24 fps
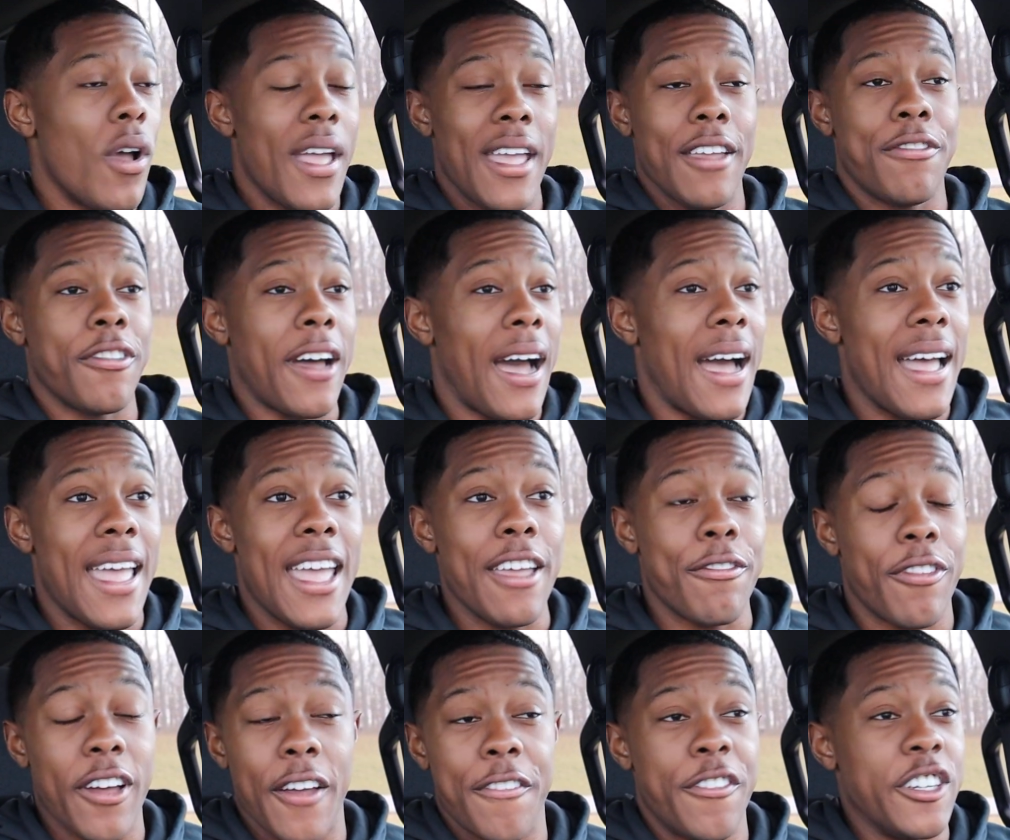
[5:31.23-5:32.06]
if
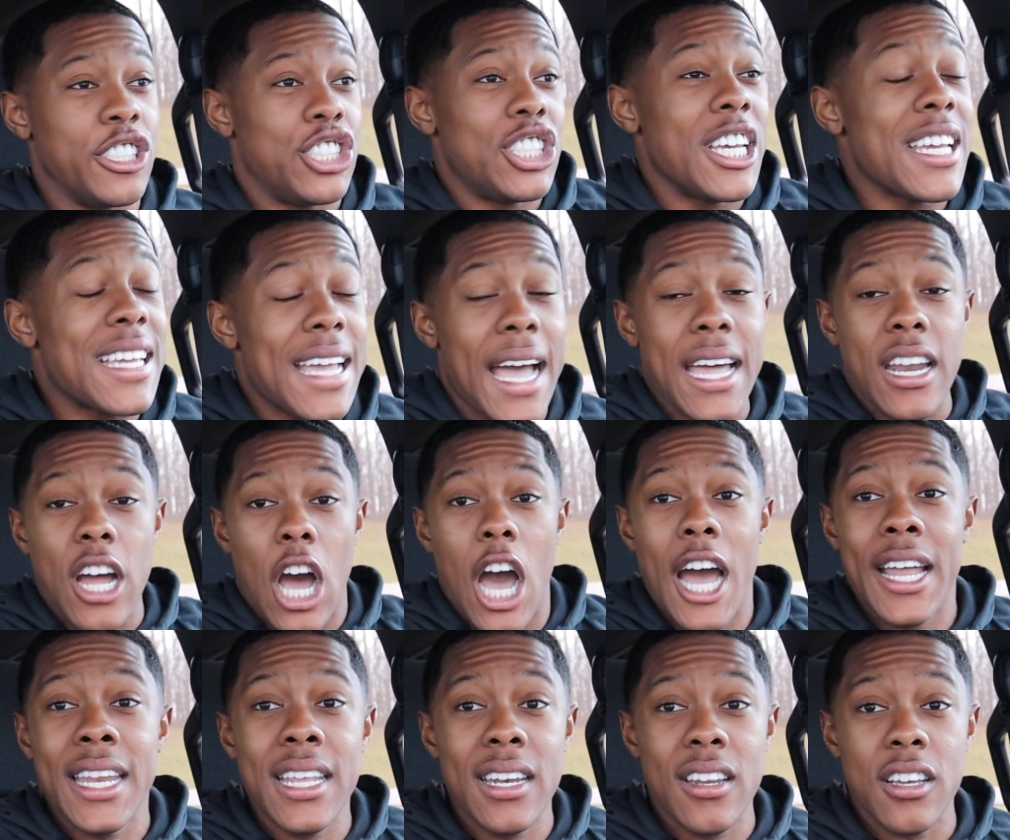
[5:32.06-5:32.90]
if if a chick got a
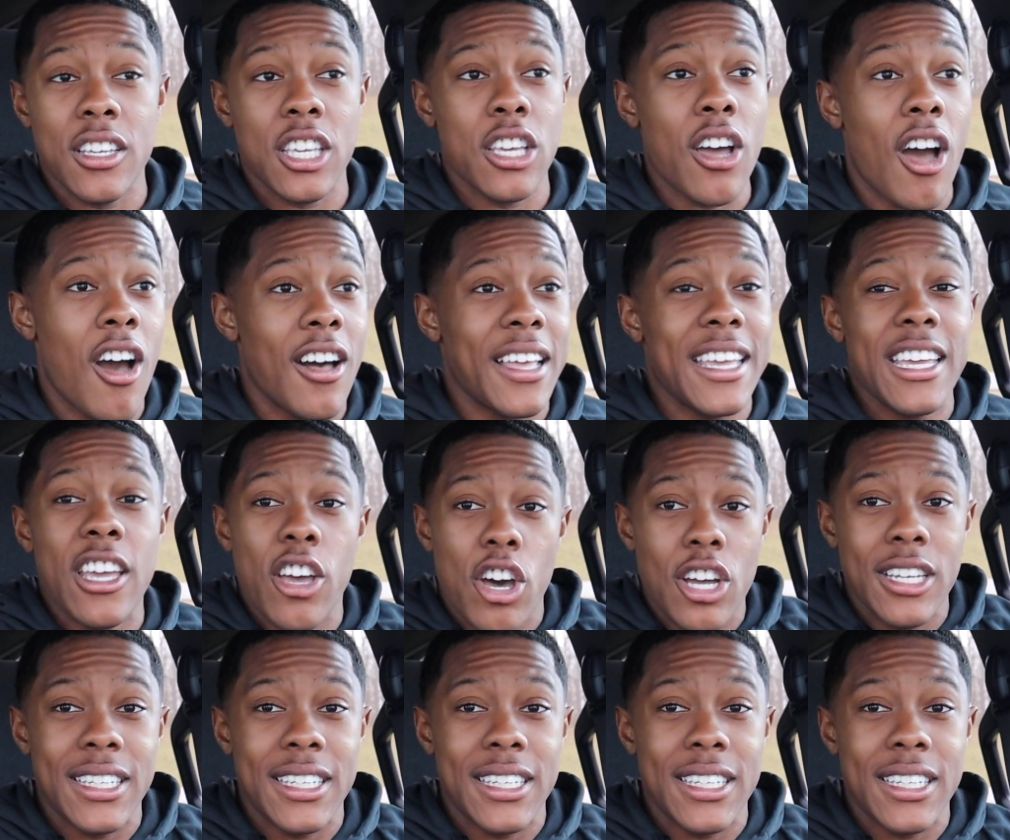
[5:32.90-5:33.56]
hundred of y'all in